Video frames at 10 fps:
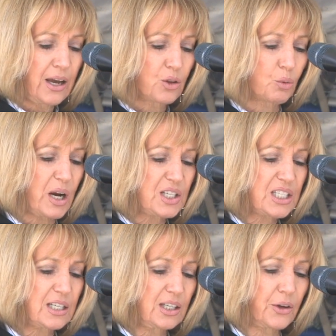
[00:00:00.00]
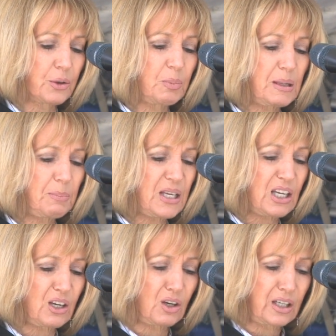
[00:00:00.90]
The Race to Kill the
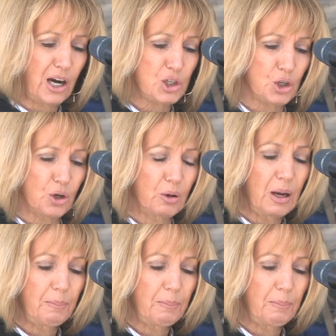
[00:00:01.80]
BP Gusher